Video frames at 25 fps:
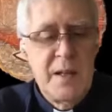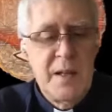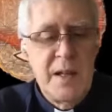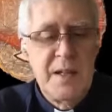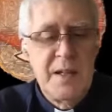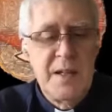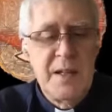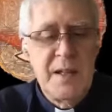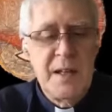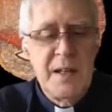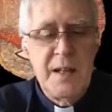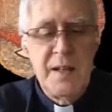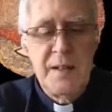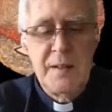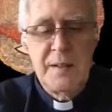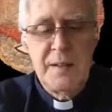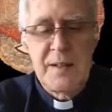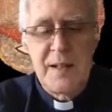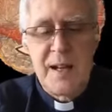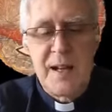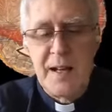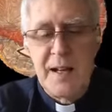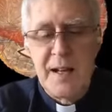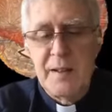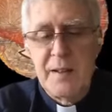Indeed,
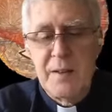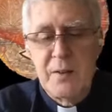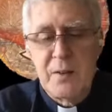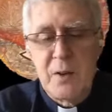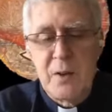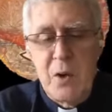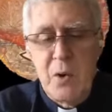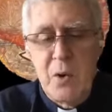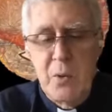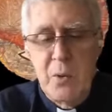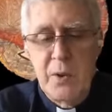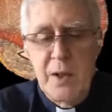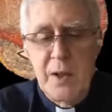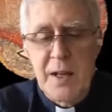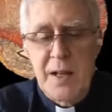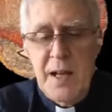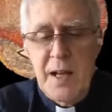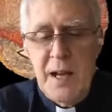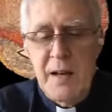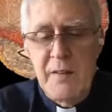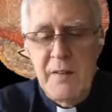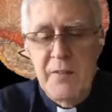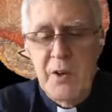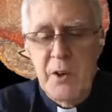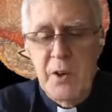science
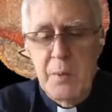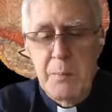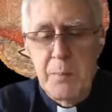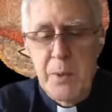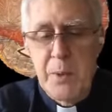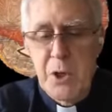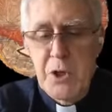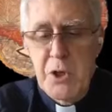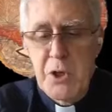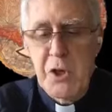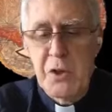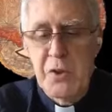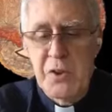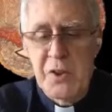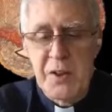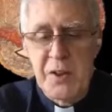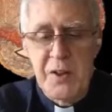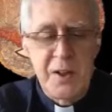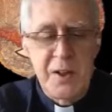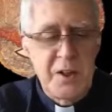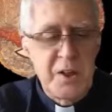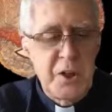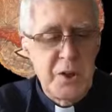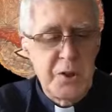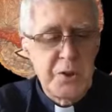only ever emerges
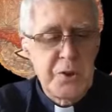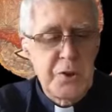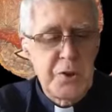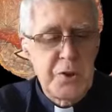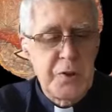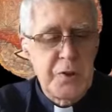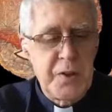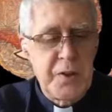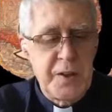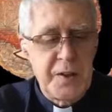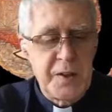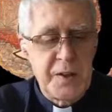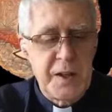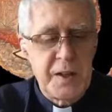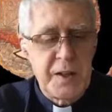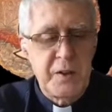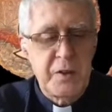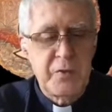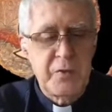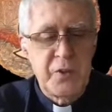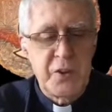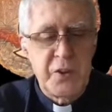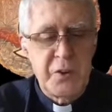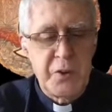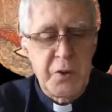in a culture that
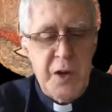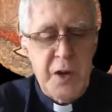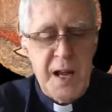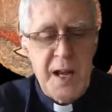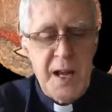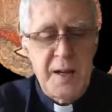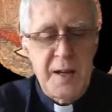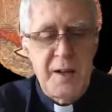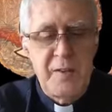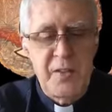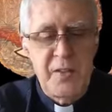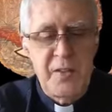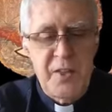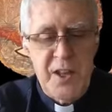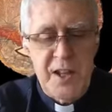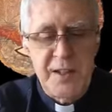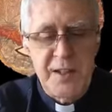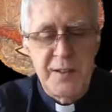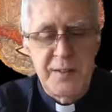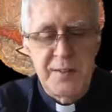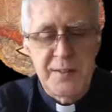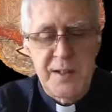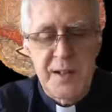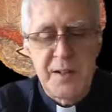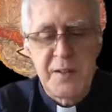takes for granted
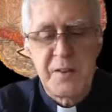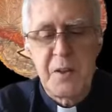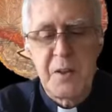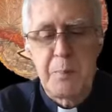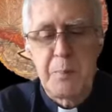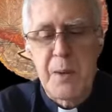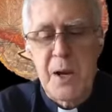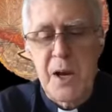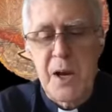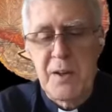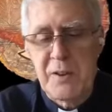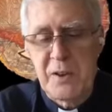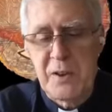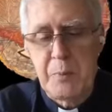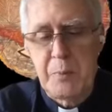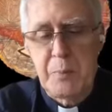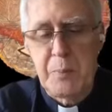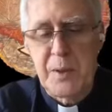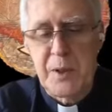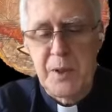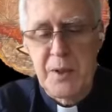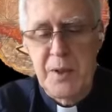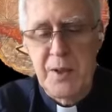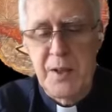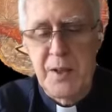things like the
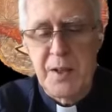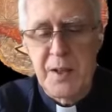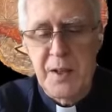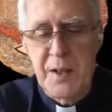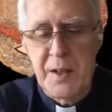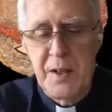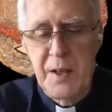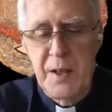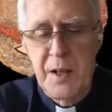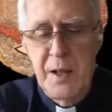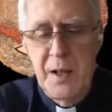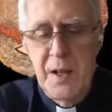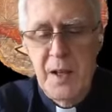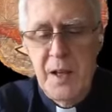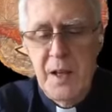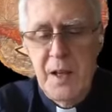possibility